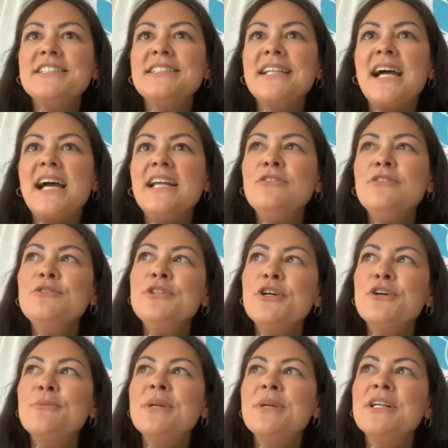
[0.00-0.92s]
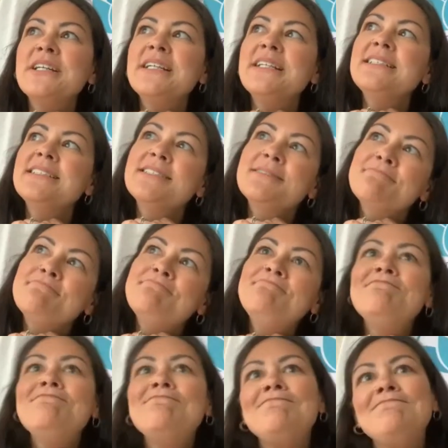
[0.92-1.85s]
I don't know. Americans,
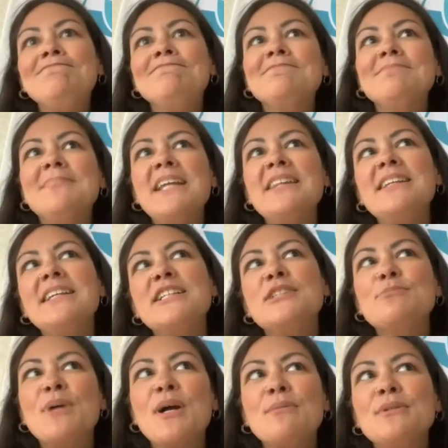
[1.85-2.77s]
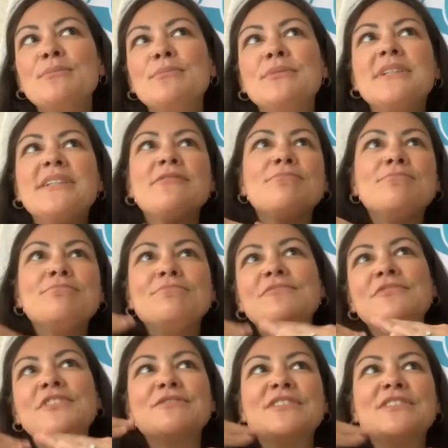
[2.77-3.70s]
I think it's probably
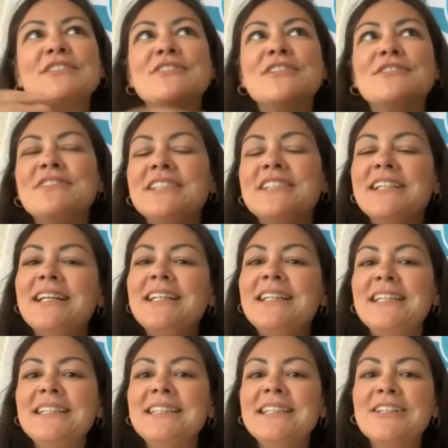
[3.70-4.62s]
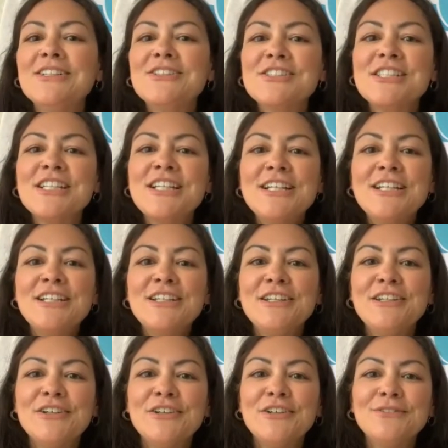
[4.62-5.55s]
50-50. I think there's,
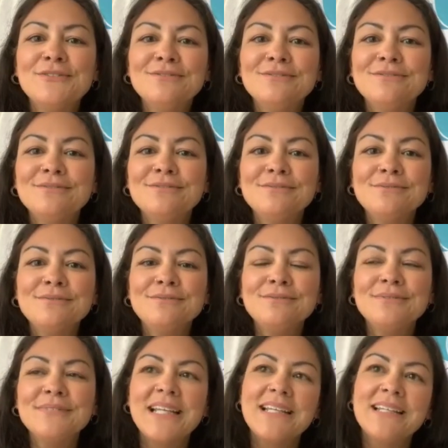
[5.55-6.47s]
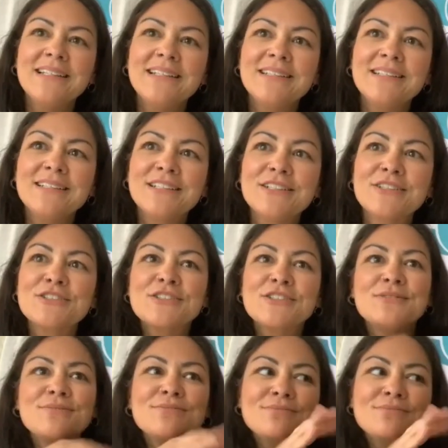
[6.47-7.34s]
you know, they there's